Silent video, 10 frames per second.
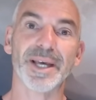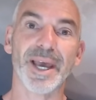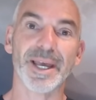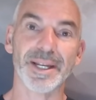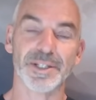
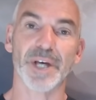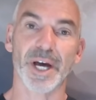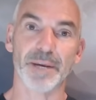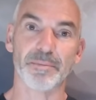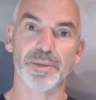
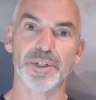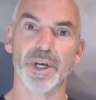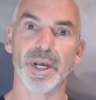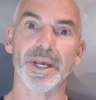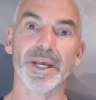
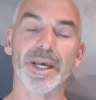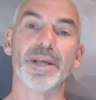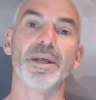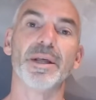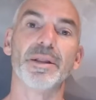enzymes
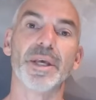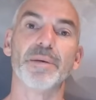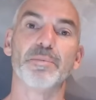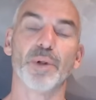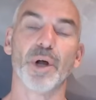in
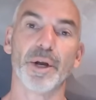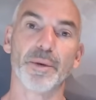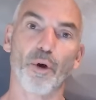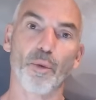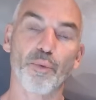the blood
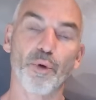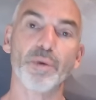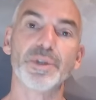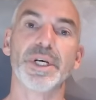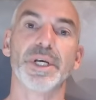or
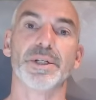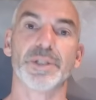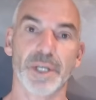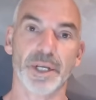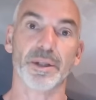
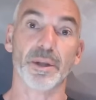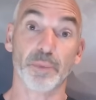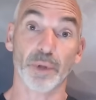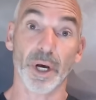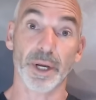proteins in the
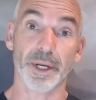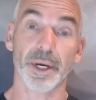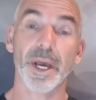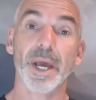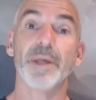blood
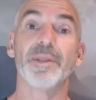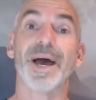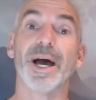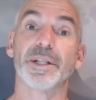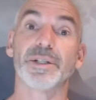
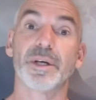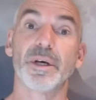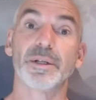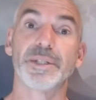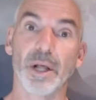that
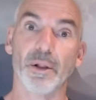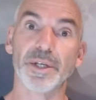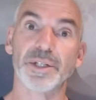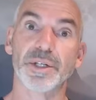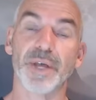tell
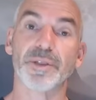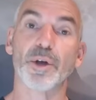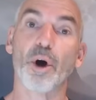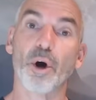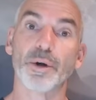us that
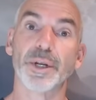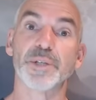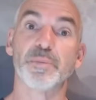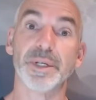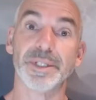the heart
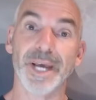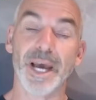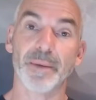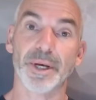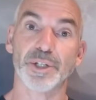has been
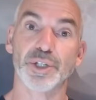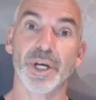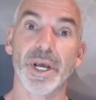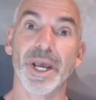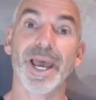damaged
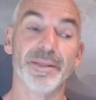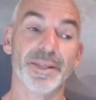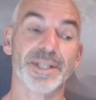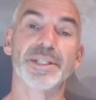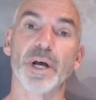and
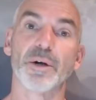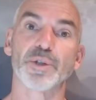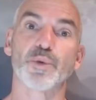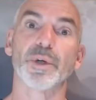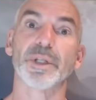the
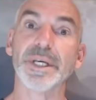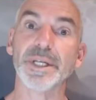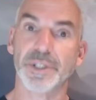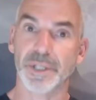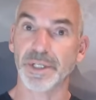cells
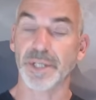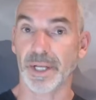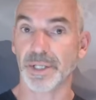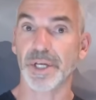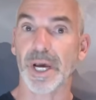release these
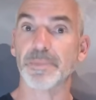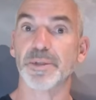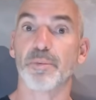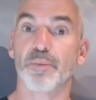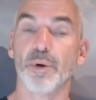enzymes
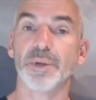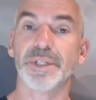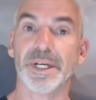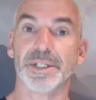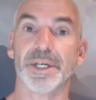and
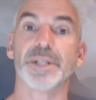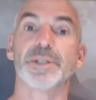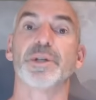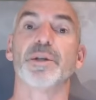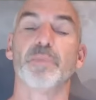proteins
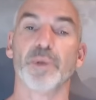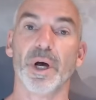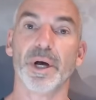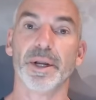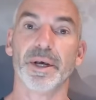into the
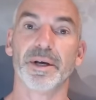blood